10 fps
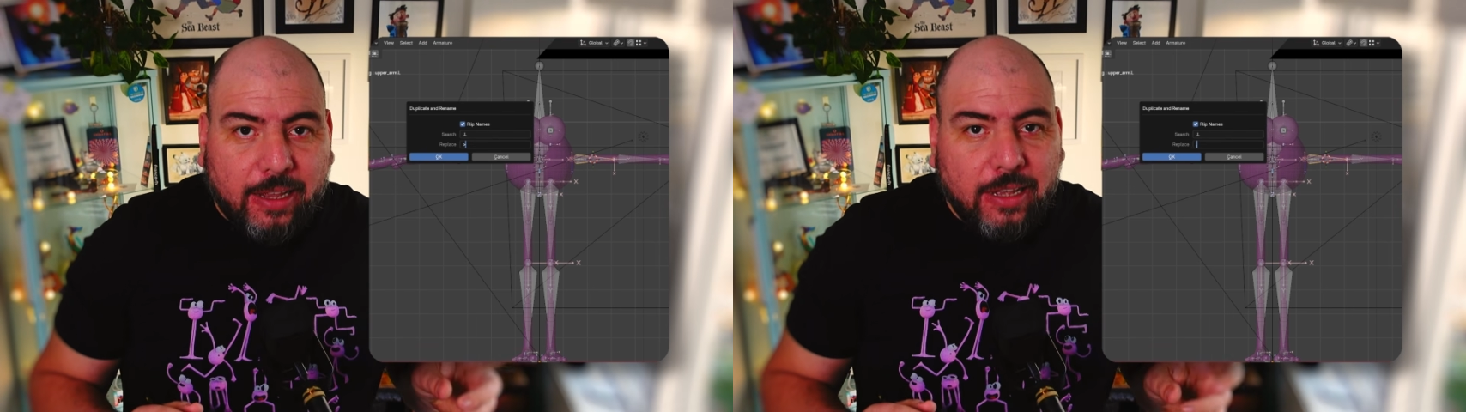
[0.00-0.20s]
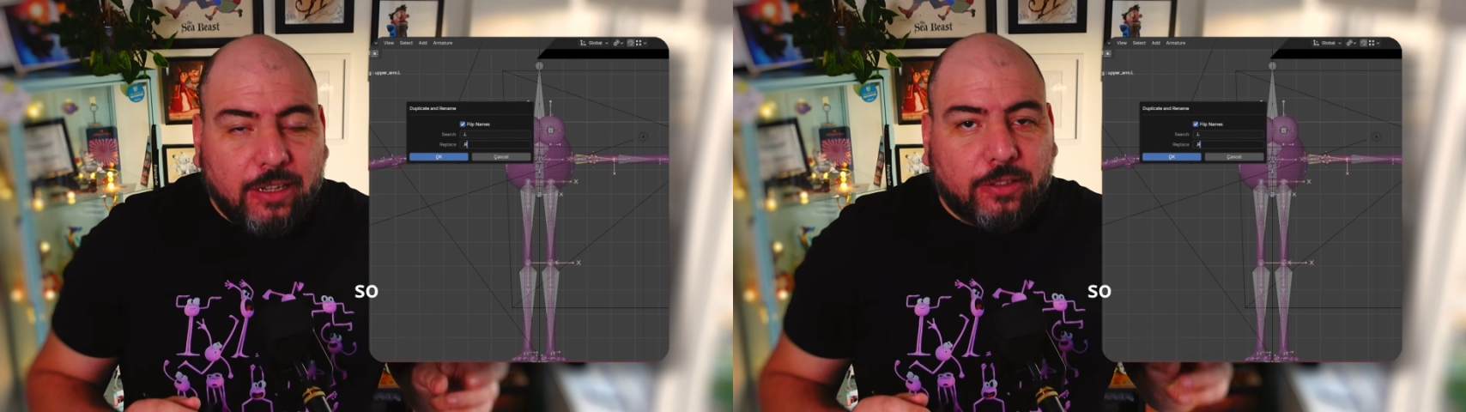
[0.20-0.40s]

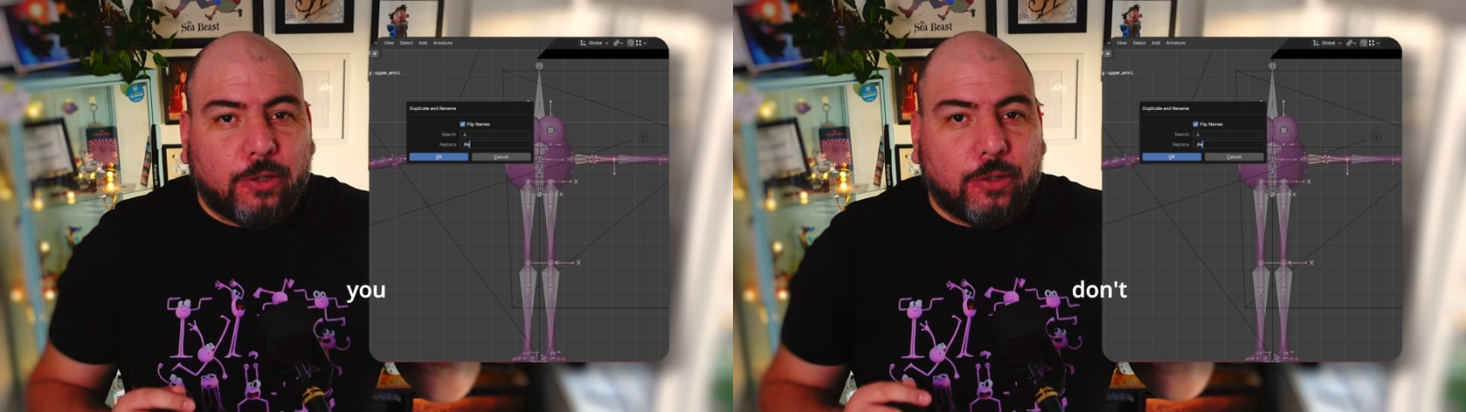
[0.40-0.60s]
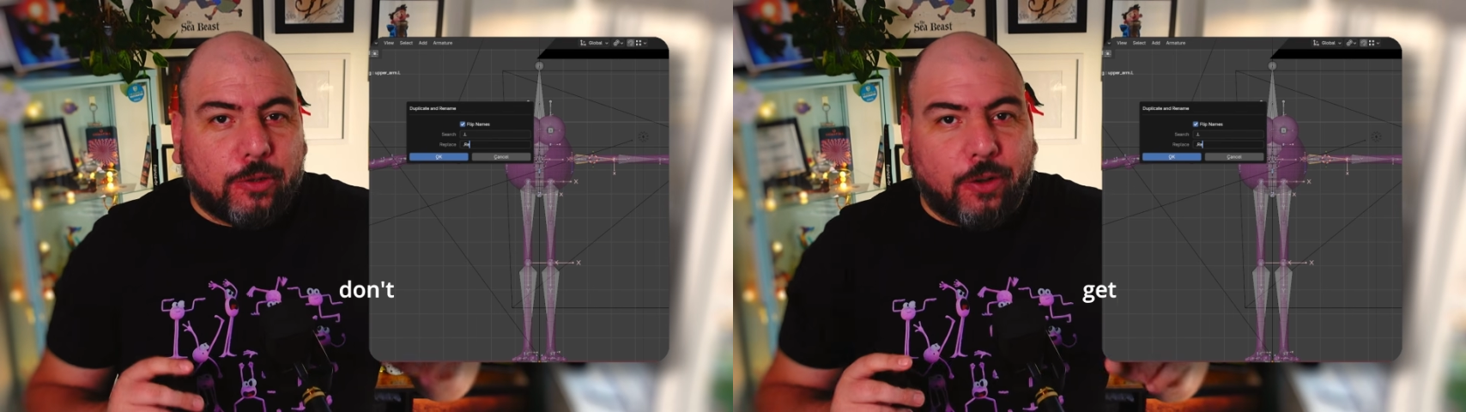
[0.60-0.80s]
so you
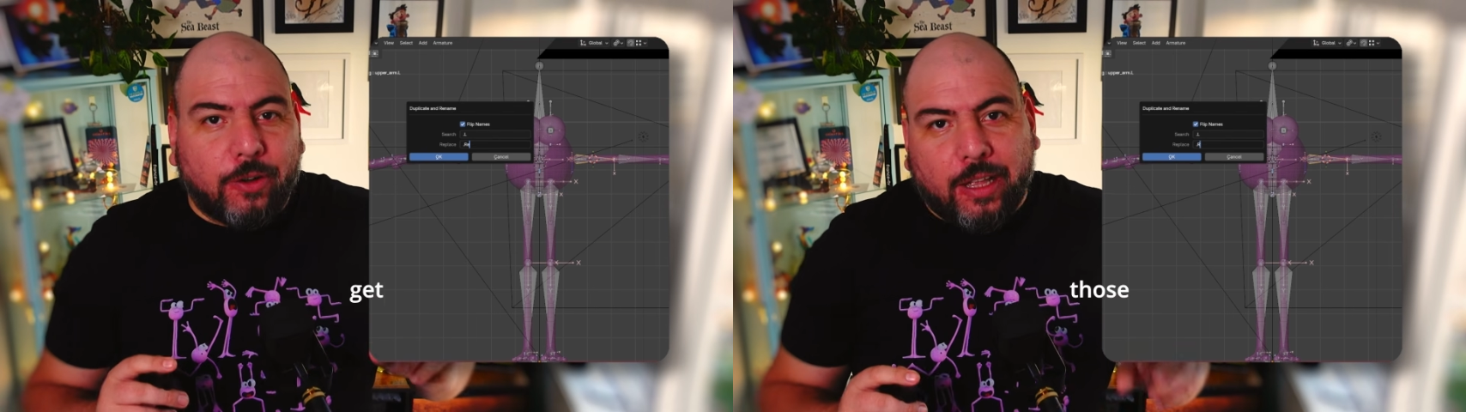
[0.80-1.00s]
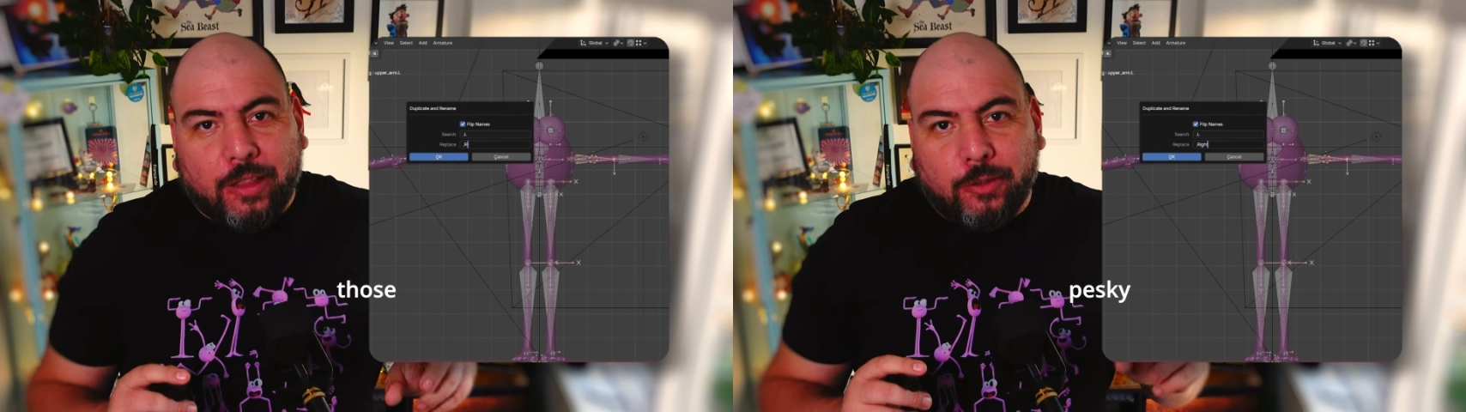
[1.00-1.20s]
don't
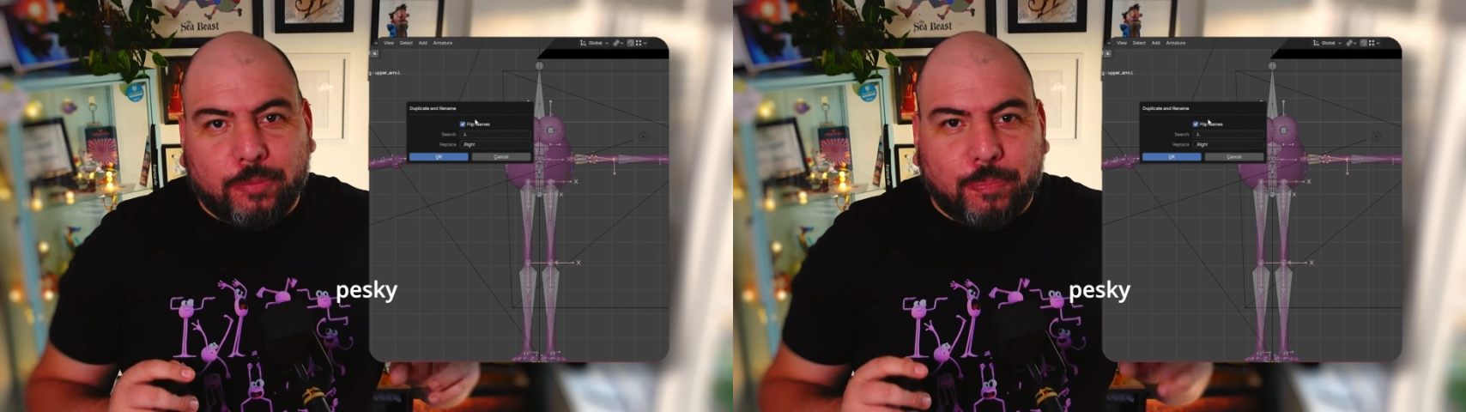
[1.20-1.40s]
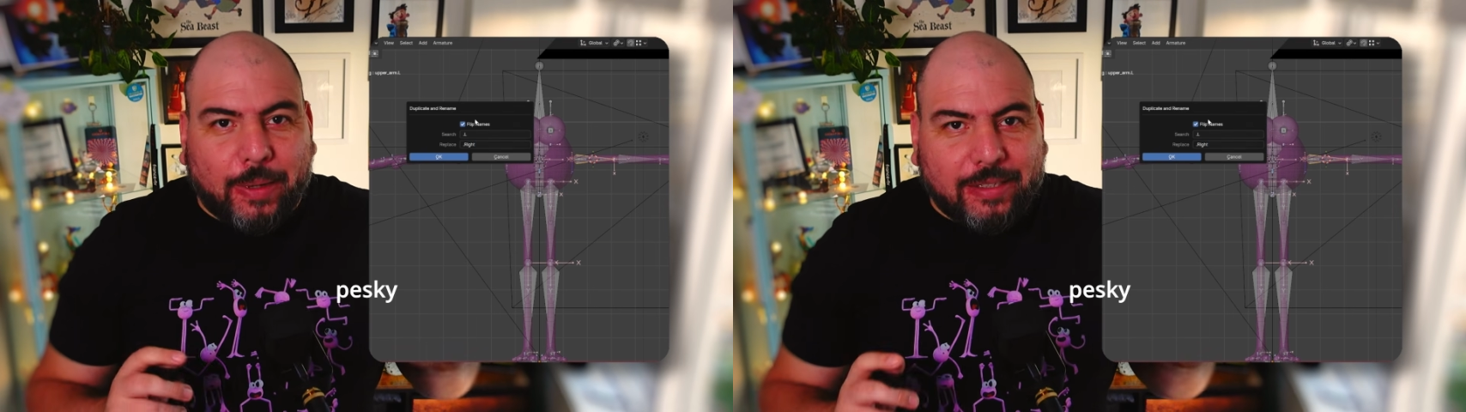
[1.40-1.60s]
get those
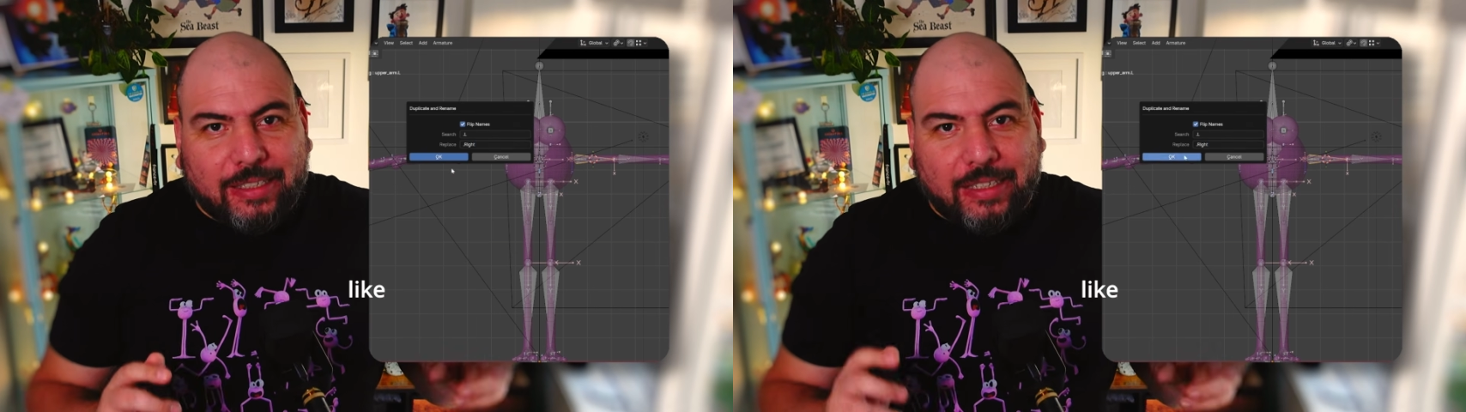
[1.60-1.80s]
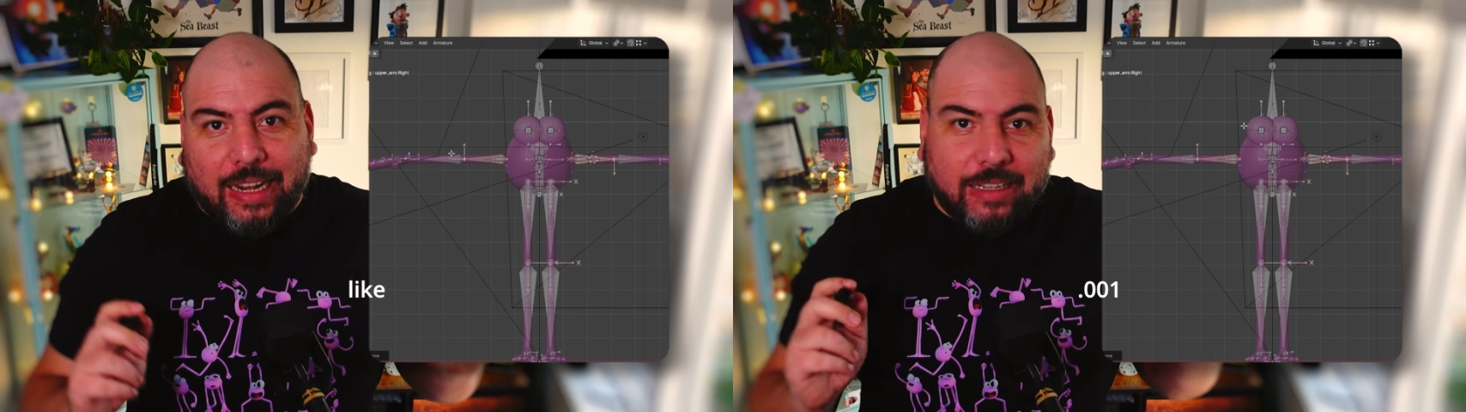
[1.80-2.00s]
pesky like